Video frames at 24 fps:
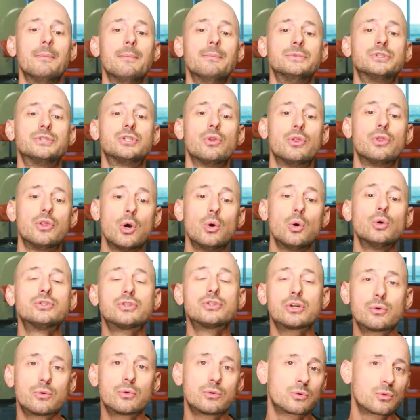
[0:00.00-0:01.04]
So those
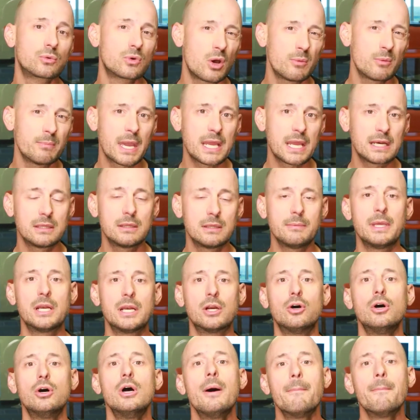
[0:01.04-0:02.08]
are called man in the
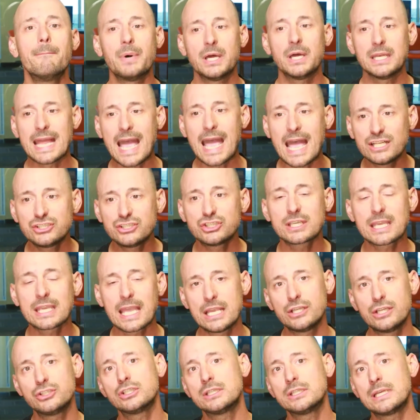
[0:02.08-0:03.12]
middle, but
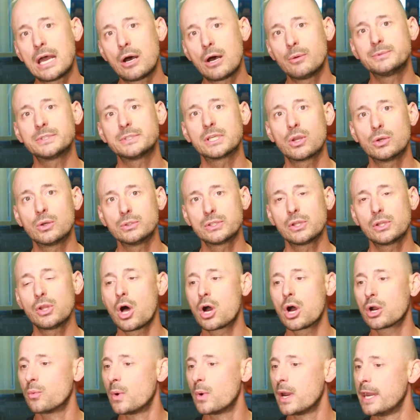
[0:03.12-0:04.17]
education helps. It goes a
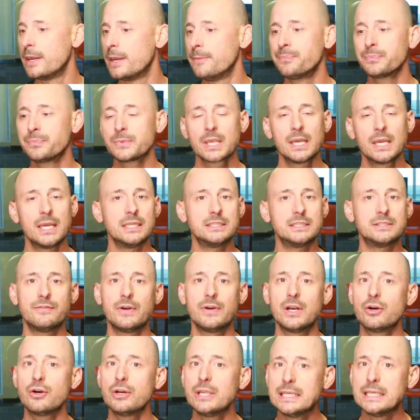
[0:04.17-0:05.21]
long way. It's
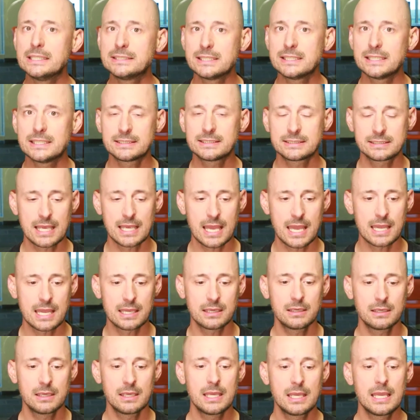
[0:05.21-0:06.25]
very easy to
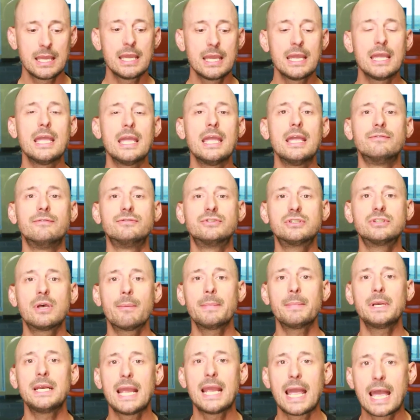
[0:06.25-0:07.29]
say, if
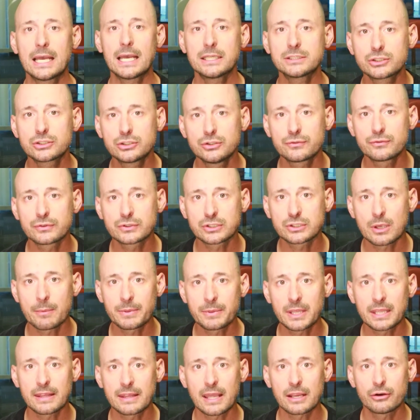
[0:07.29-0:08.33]
somebody asks you for
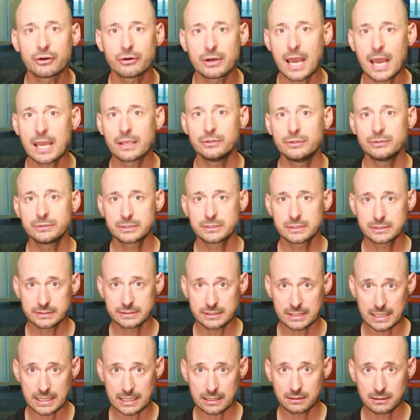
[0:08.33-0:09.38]
something that you're not used to
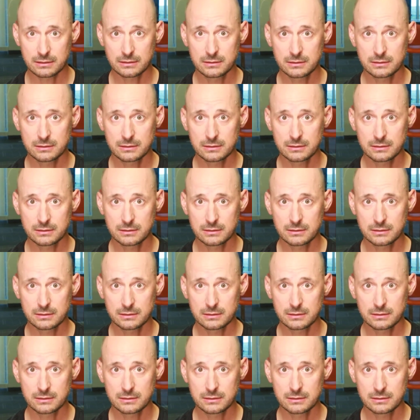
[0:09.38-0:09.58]
seeing,